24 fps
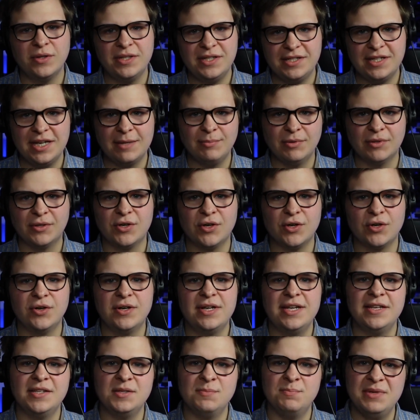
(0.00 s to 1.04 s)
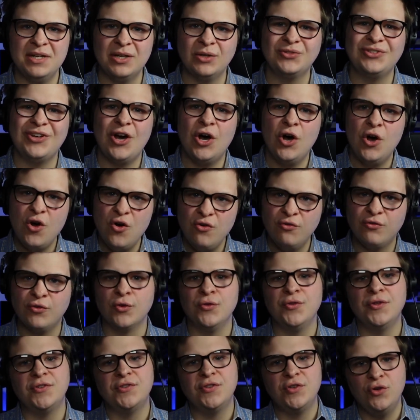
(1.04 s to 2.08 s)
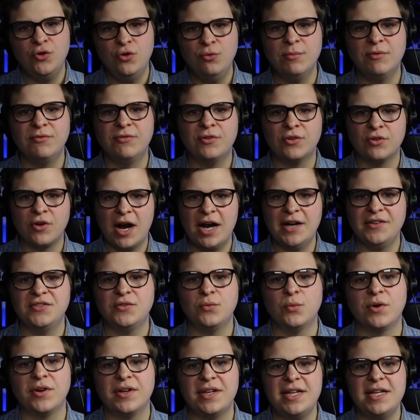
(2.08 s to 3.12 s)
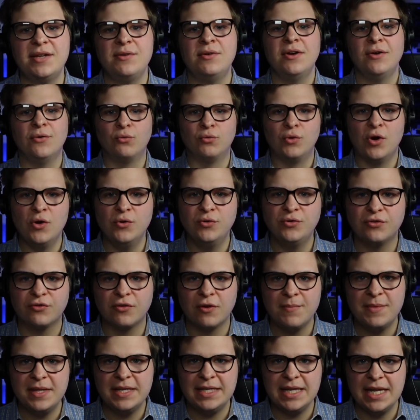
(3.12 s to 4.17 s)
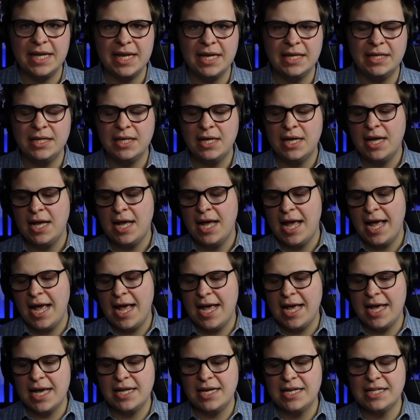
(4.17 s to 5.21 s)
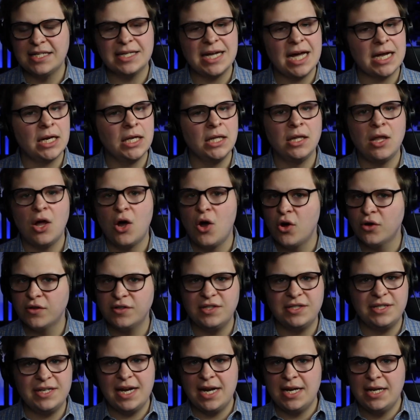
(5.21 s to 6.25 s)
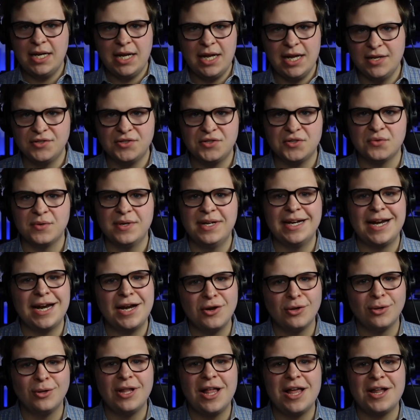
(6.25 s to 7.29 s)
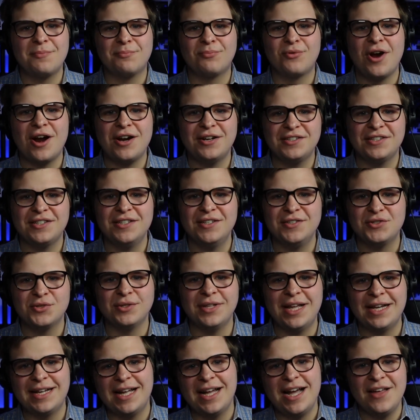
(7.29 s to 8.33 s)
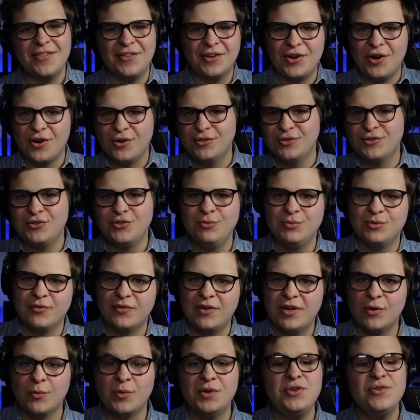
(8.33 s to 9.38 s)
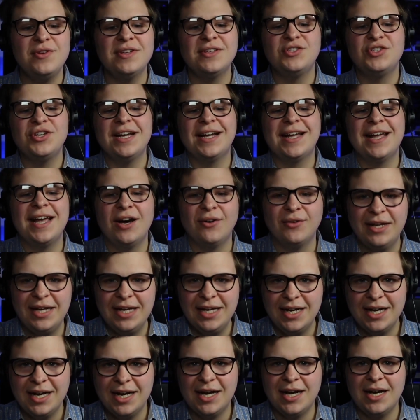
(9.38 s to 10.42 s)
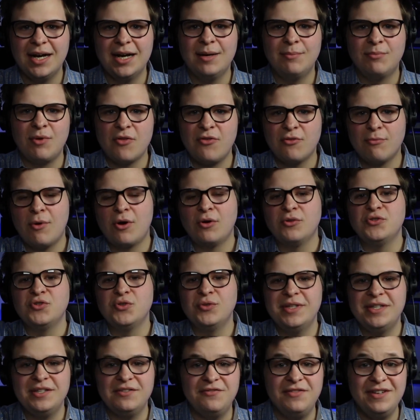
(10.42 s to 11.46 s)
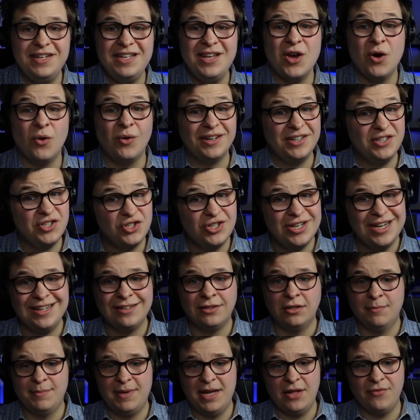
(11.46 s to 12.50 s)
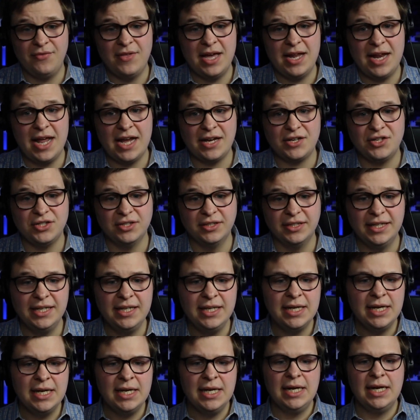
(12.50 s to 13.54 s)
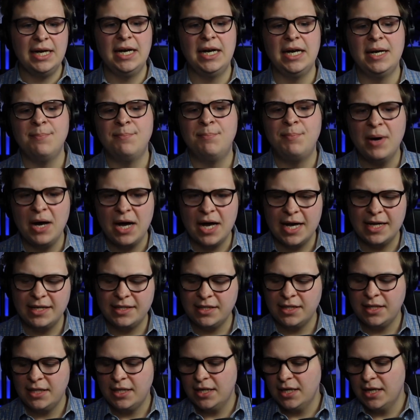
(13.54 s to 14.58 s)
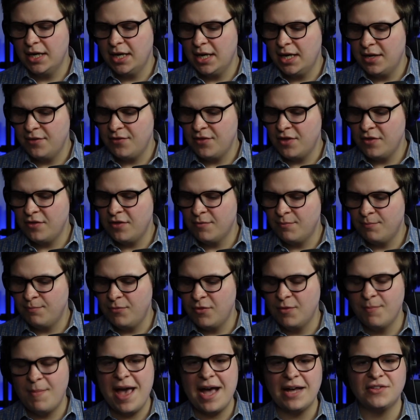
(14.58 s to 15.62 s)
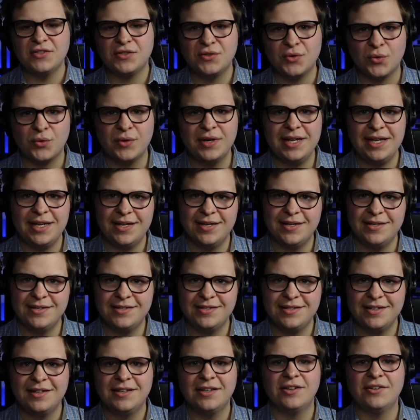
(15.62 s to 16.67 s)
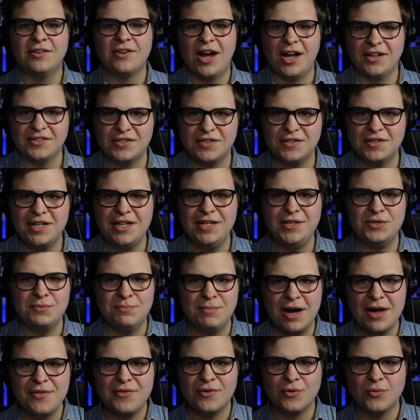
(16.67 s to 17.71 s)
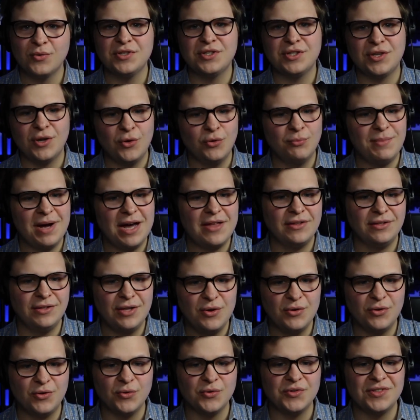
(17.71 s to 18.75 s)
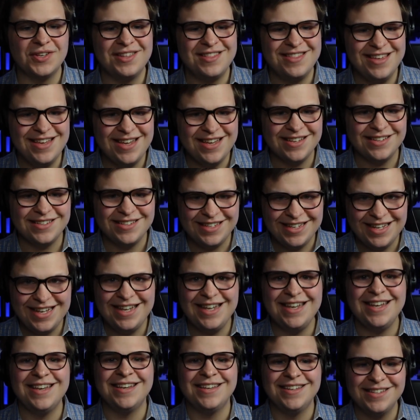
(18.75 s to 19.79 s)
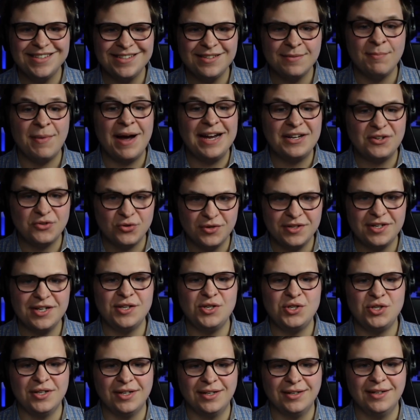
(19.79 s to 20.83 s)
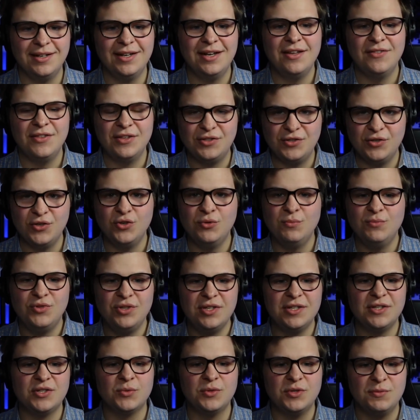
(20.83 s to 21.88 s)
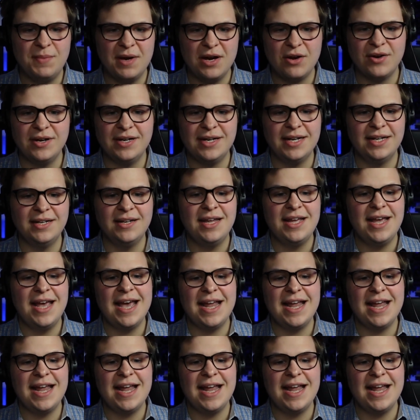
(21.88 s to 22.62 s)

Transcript: Sepulcher is built over the tomb of Christ where he rose from the dead. And it's got a long-standing history. And I know a lot of Protestants are like, the garden tomb's over here. Well, you can check out Brother Marzulli's video on his channel about that, actually. But the backstory is Constantine's mother was told by the locals, this is, by tradition, the tomb Jesus was buried in.